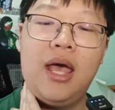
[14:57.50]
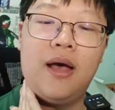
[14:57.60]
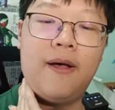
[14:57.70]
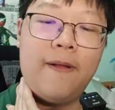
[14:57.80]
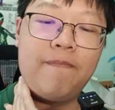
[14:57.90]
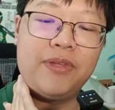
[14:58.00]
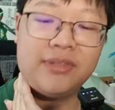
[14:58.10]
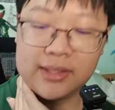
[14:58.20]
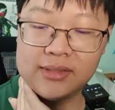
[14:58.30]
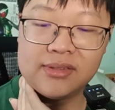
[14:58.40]
And the
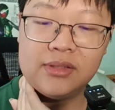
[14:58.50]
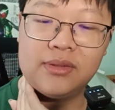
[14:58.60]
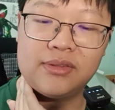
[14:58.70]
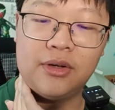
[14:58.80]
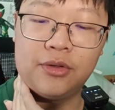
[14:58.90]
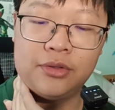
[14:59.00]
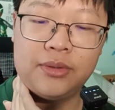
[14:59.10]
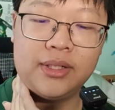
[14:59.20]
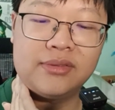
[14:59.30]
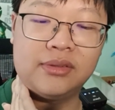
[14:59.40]
second skill is that auto
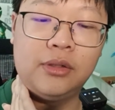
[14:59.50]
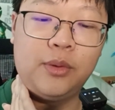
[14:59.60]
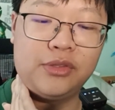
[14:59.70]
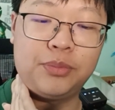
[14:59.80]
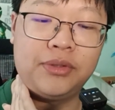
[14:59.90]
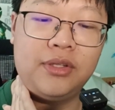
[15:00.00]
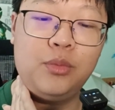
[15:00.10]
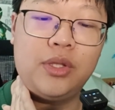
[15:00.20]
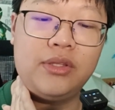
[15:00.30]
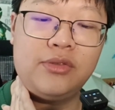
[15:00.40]
rearguard circle once per
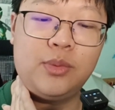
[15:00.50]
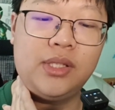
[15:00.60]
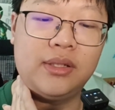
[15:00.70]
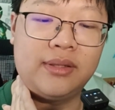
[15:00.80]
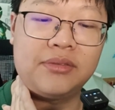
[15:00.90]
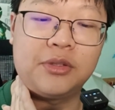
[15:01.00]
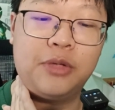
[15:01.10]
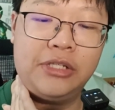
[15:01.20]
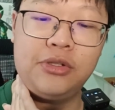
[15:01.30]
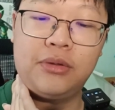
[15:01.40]
turn. When this unit attacks a
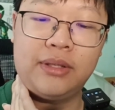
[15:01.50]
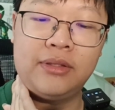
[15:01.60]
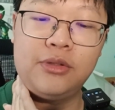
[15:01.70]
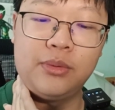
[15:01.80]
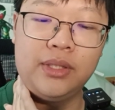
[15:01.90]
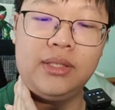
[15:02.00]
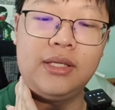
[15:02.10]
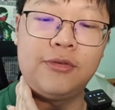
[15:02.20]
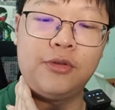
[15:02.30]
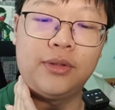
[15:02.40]
Grade 3 or greater unit,
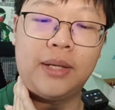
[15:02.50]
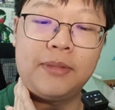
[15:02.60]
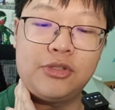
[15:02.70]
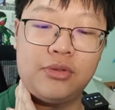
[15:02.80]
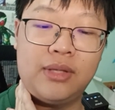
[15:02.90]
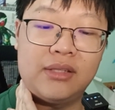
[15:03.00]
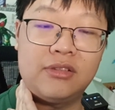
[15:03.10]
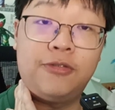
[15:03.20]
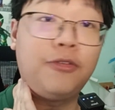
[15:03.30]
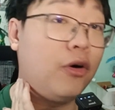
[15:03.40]
if your damage zone
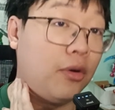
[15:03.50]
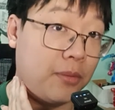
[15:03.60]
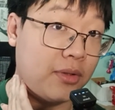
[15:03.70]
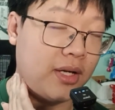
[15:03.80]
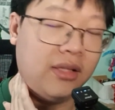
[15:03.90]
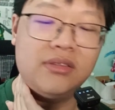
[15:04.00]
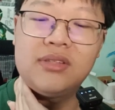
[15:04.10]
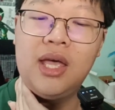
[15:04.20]
has 4 or more cards,